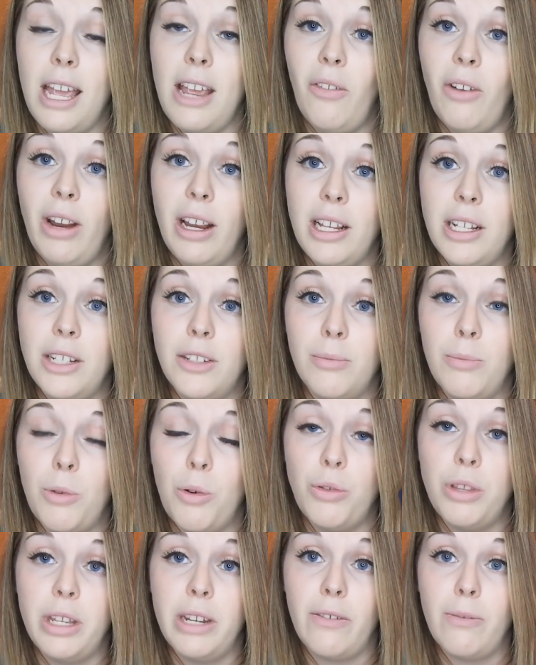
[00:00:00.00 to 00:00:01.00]
keyrings from
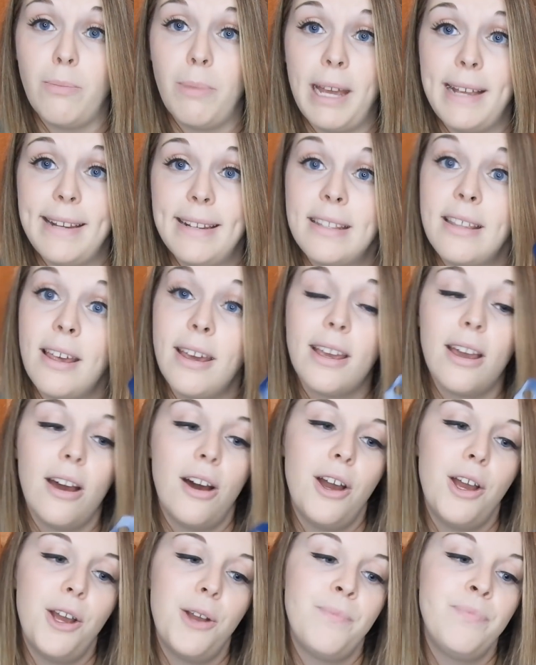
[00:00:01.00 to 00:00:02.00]
all the different places that I
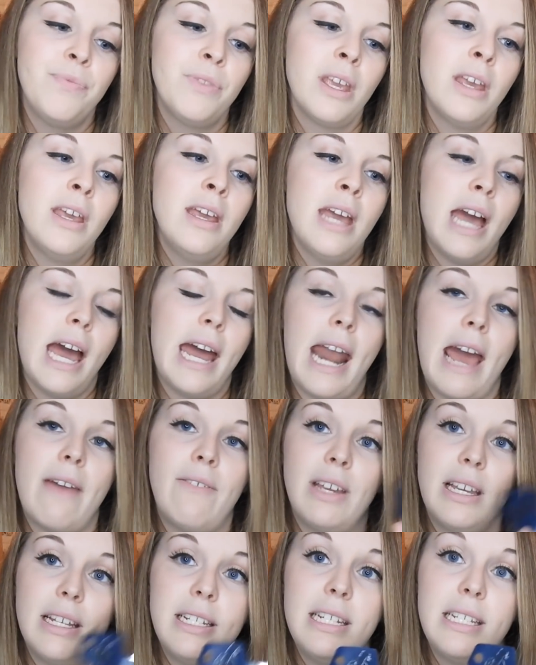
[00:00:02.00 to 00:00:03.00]
go, and
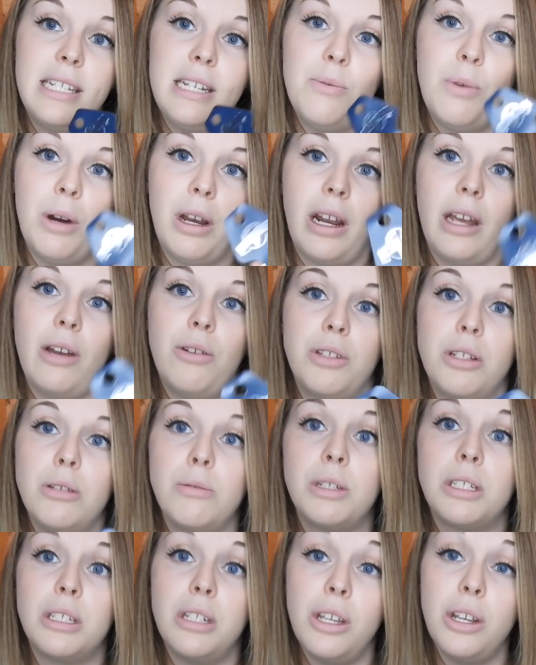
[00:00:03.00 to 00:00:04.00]
having a Disney one, I also
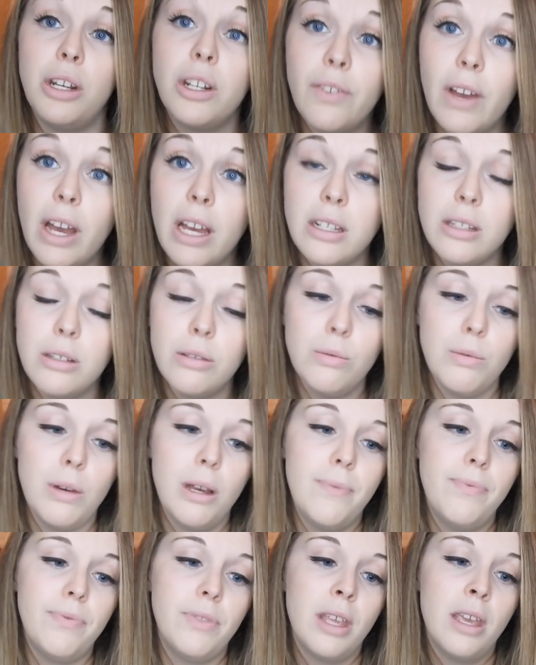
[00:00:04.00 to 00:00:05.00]
wanted a Universal
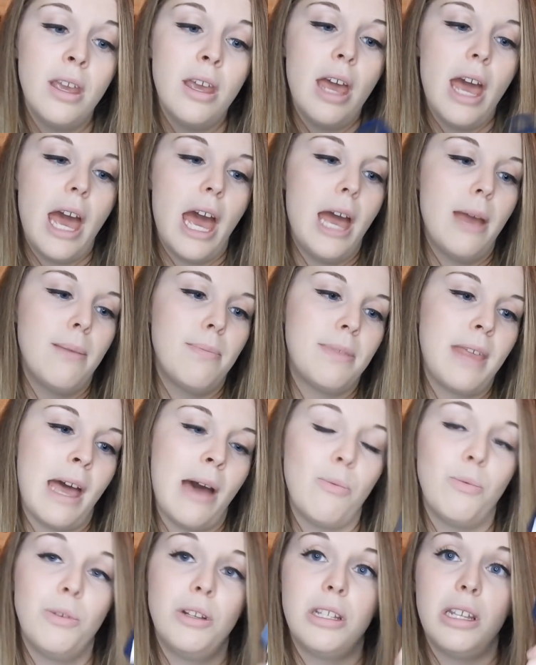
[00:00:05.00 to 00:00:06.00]
one, and
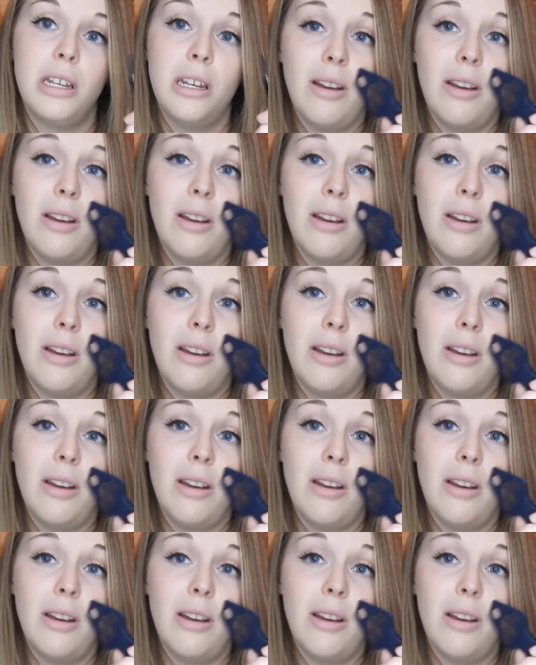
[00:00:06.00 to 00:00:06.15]
that was